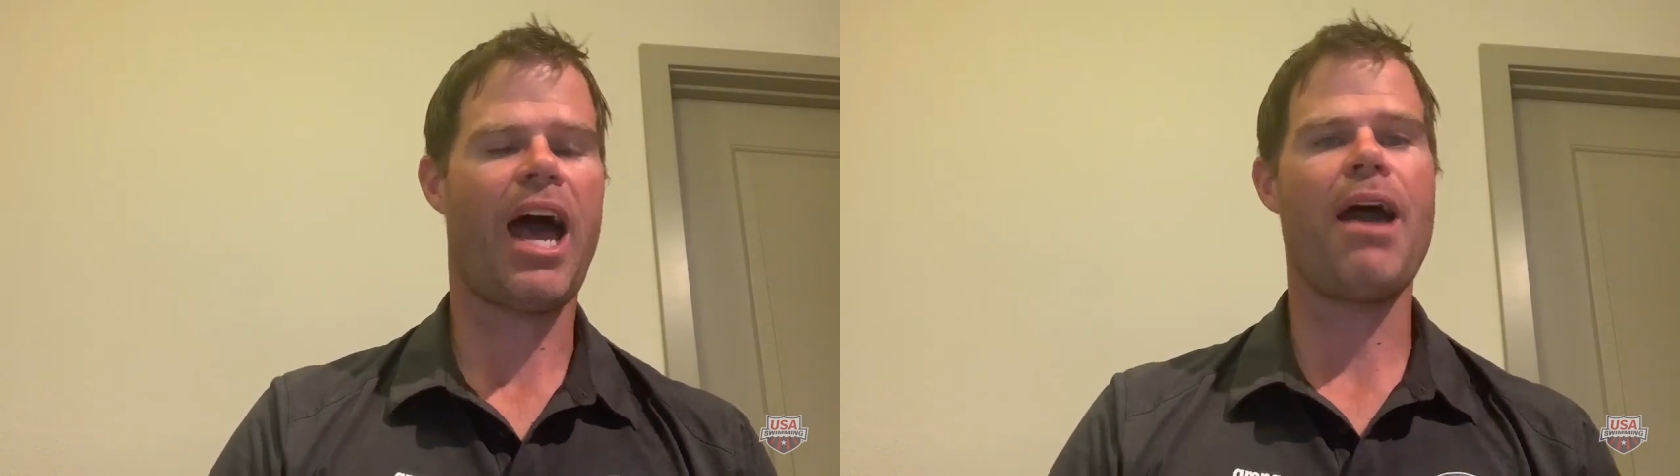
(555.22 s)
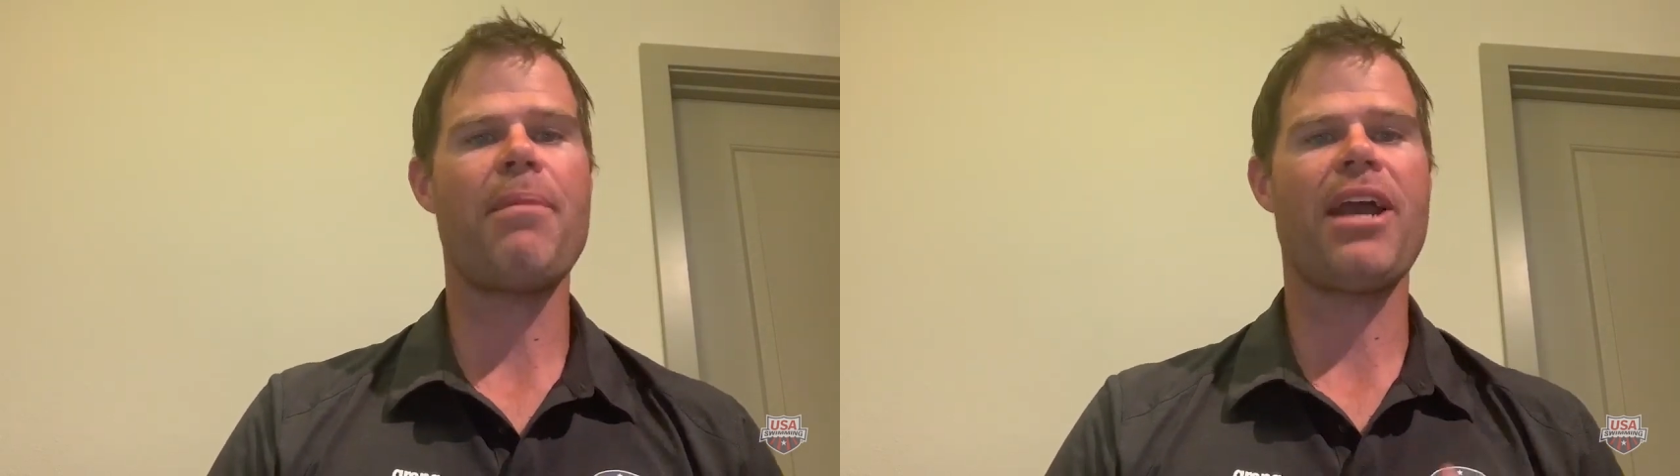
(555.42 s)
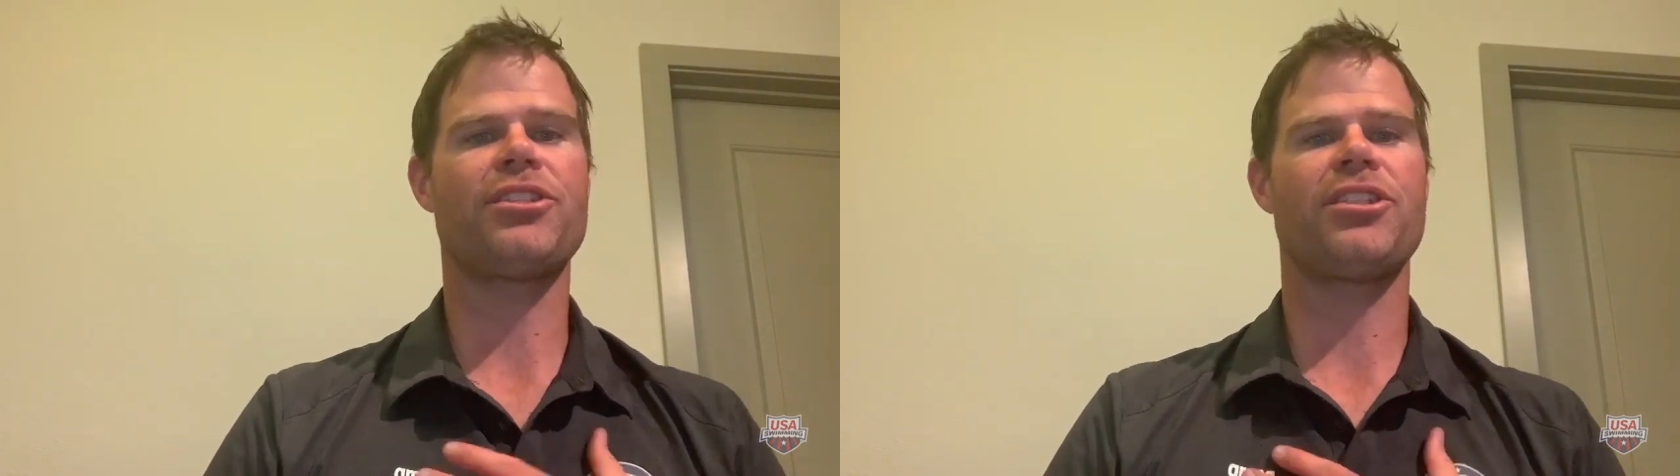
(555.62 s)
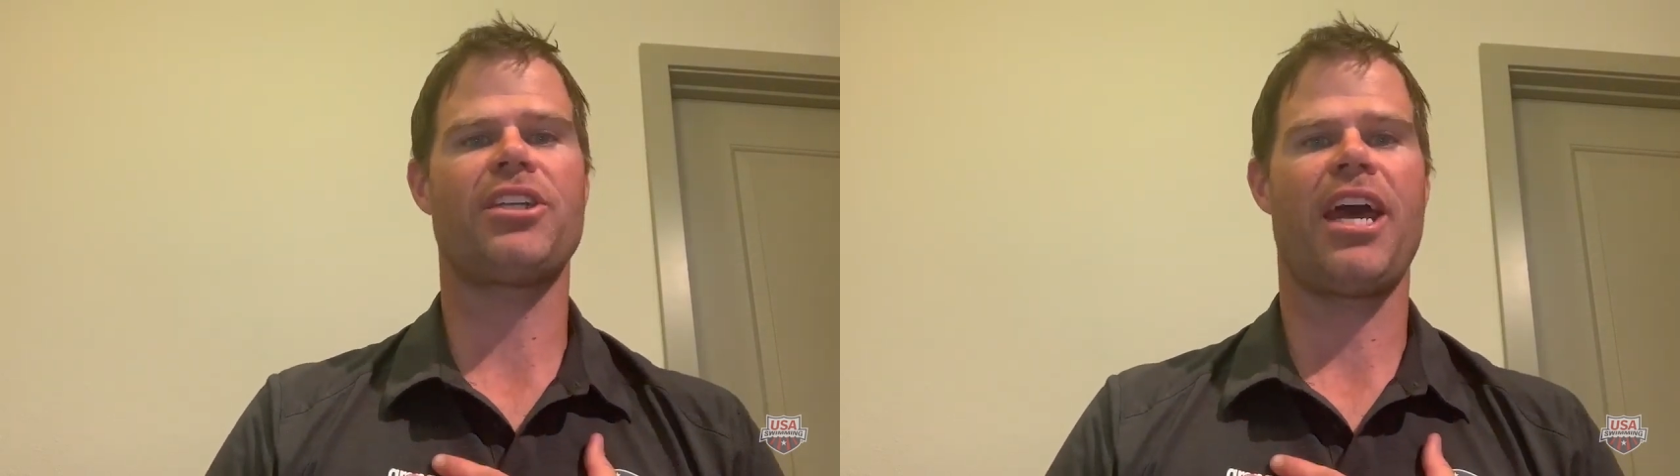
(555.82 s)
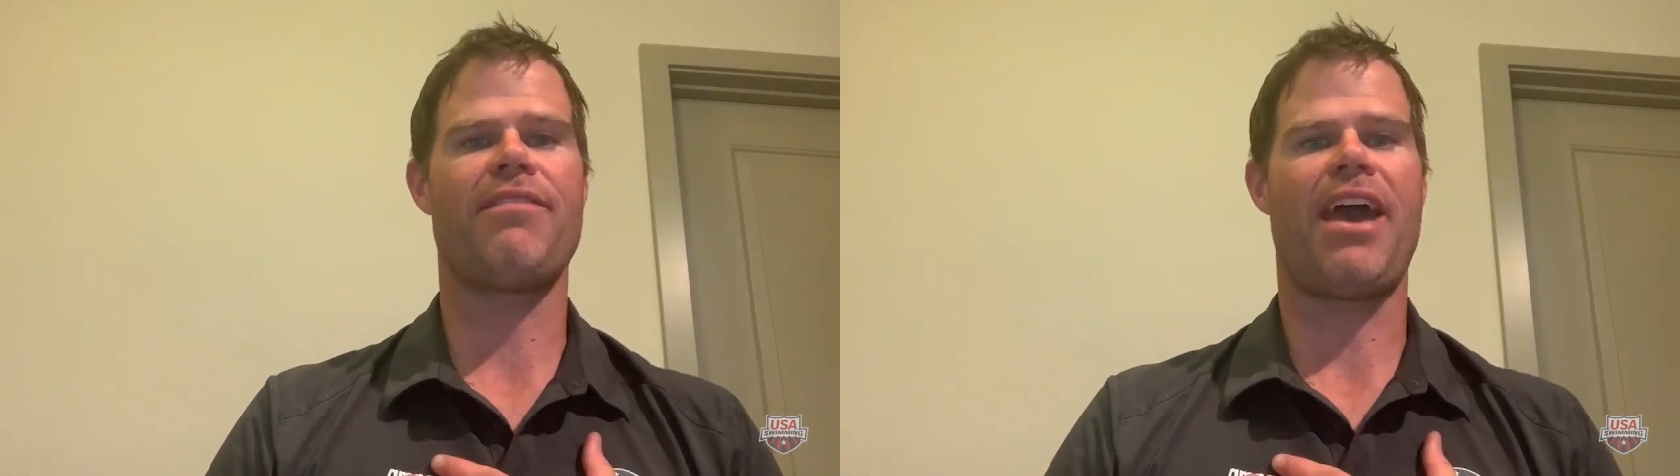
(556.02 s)
I'm actually
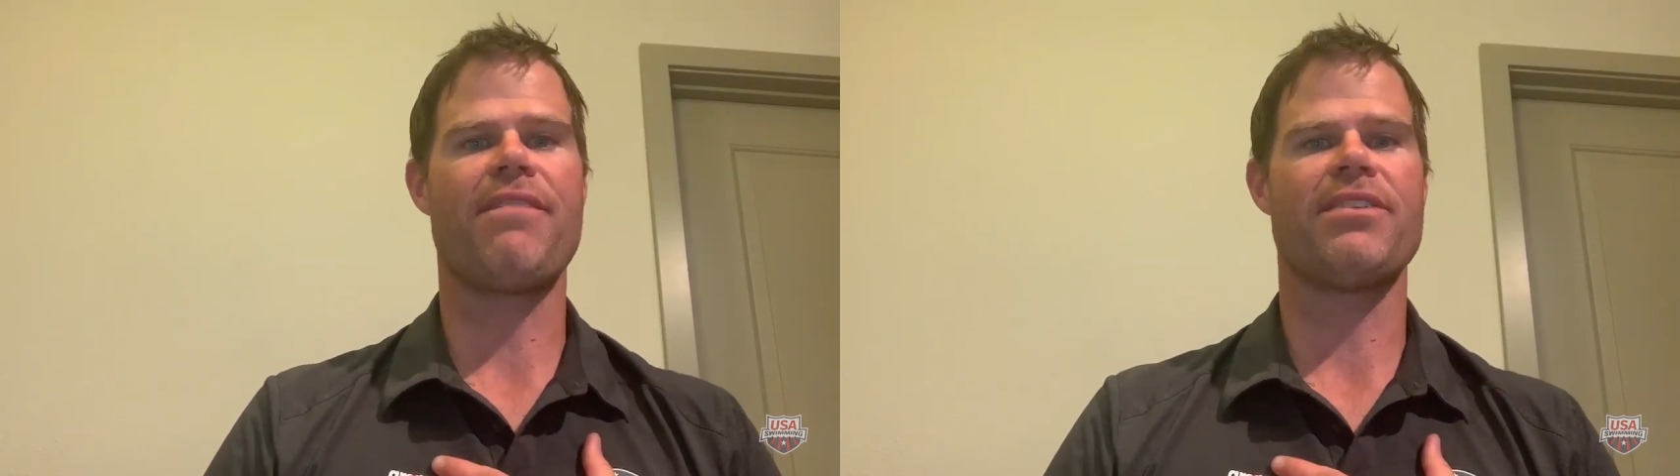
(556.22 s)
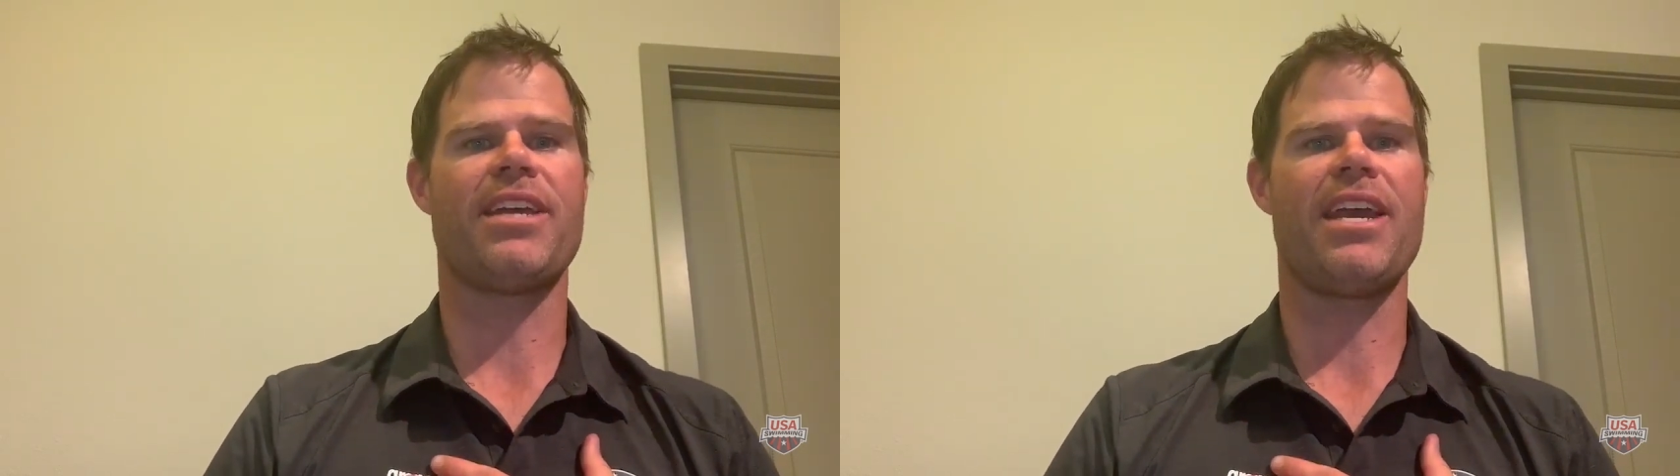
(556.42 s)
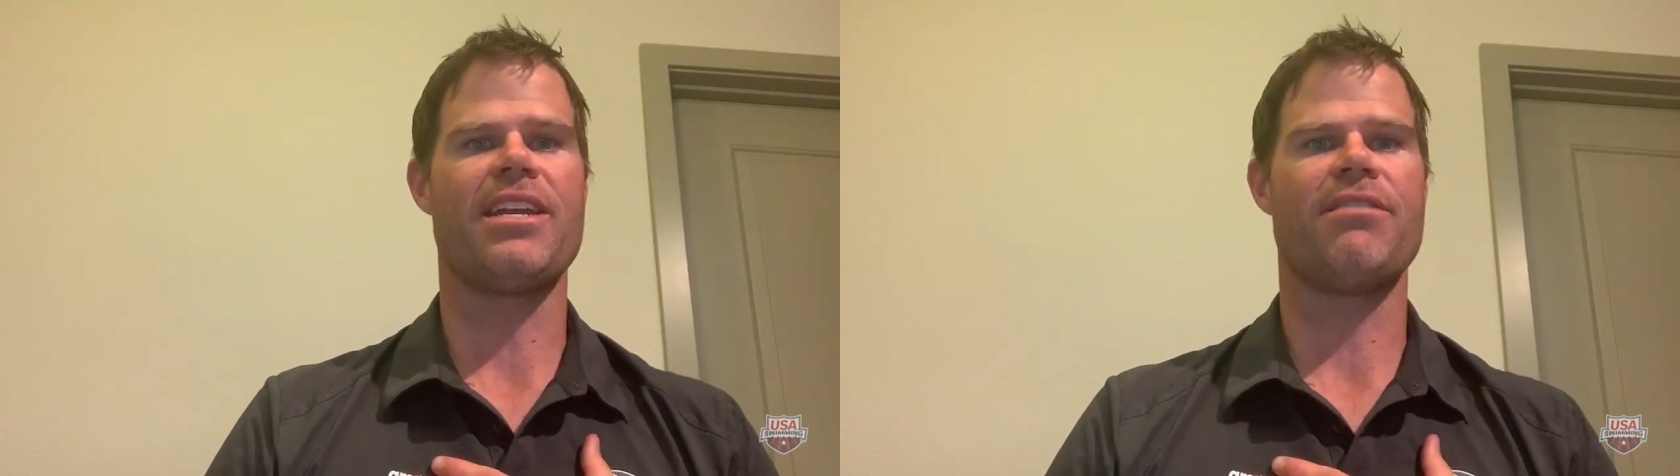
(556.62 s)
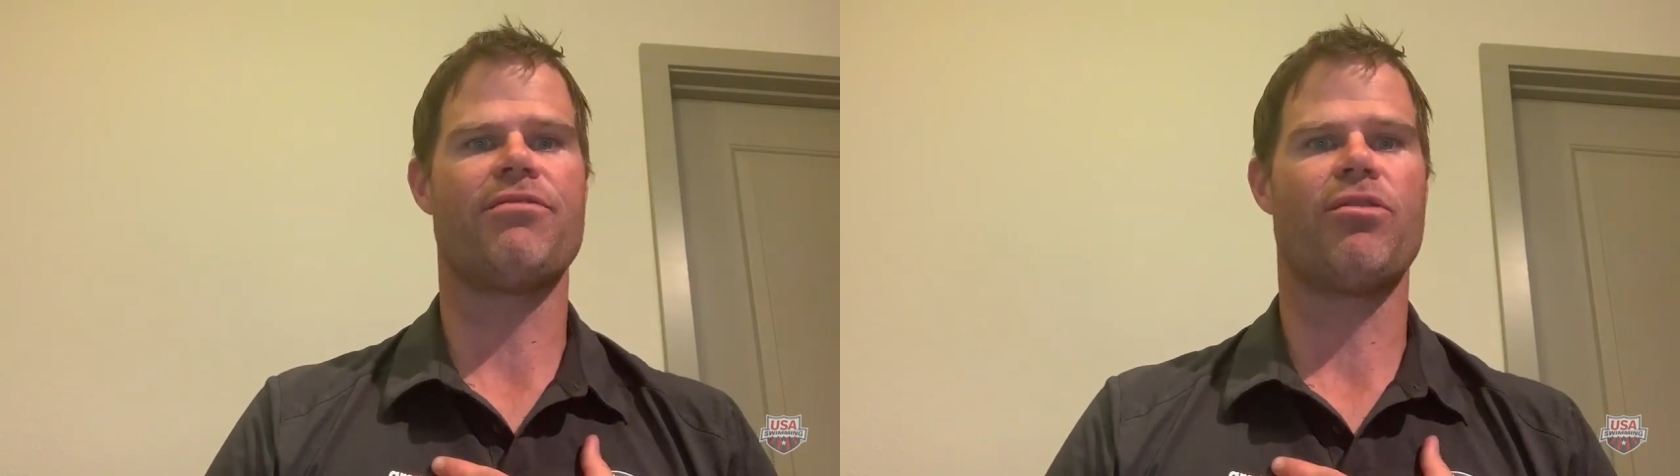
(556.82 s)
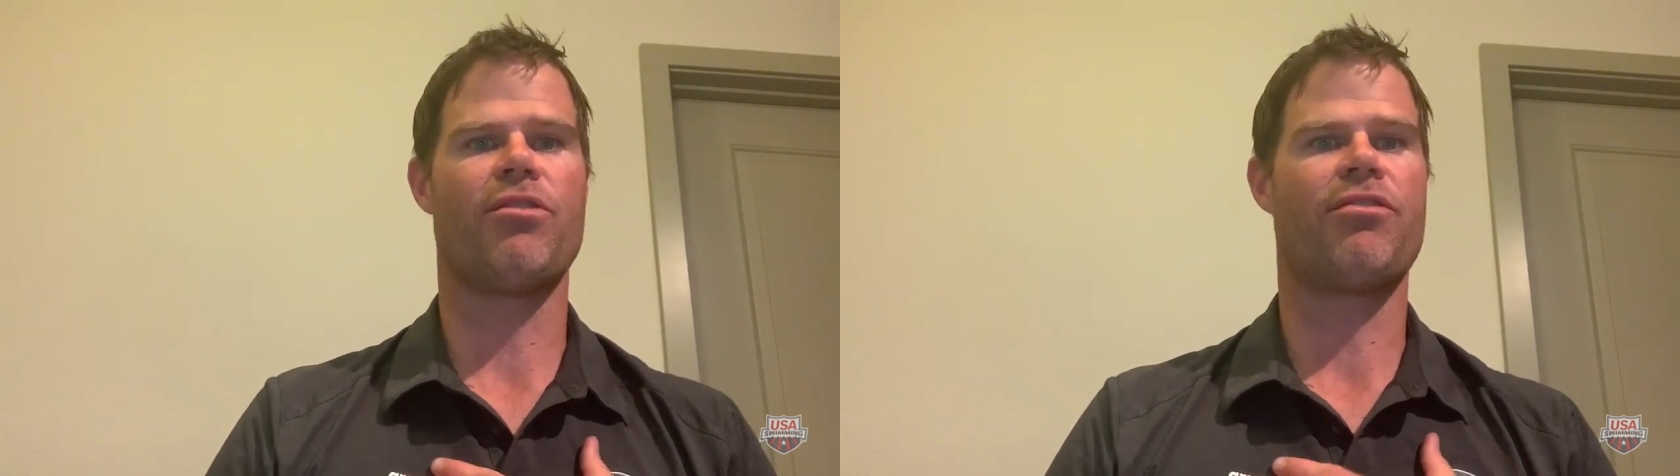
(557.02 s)
kind of advocating for,